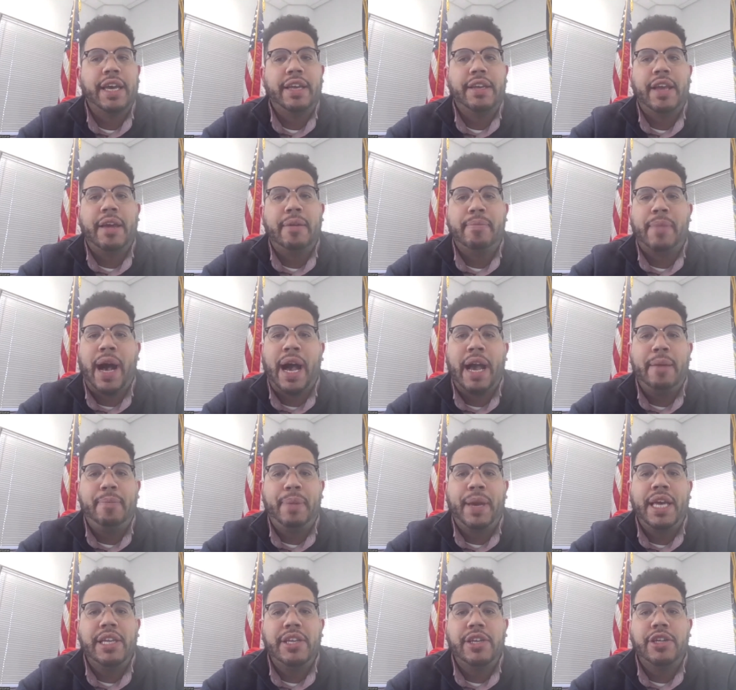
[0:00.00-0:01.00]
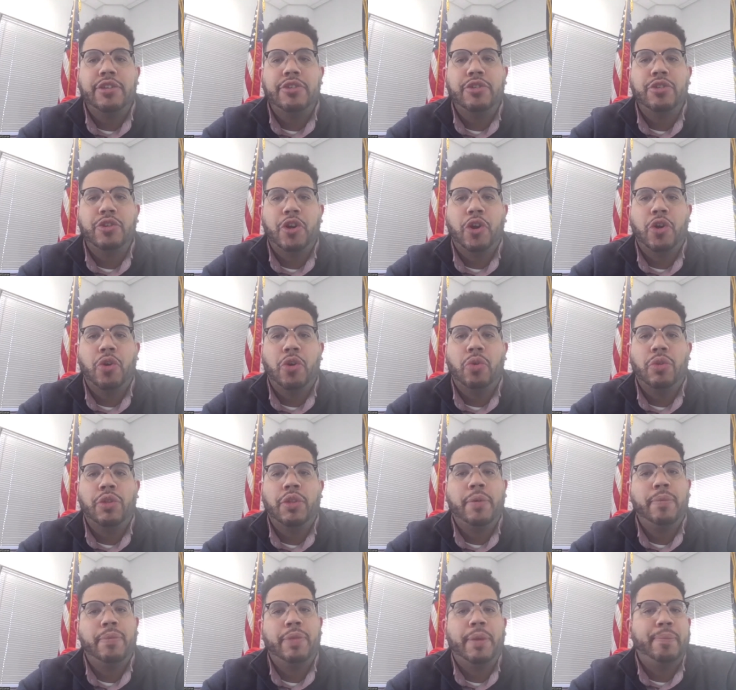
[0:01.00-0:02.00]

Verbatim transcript: in, in my opinion, you know, the,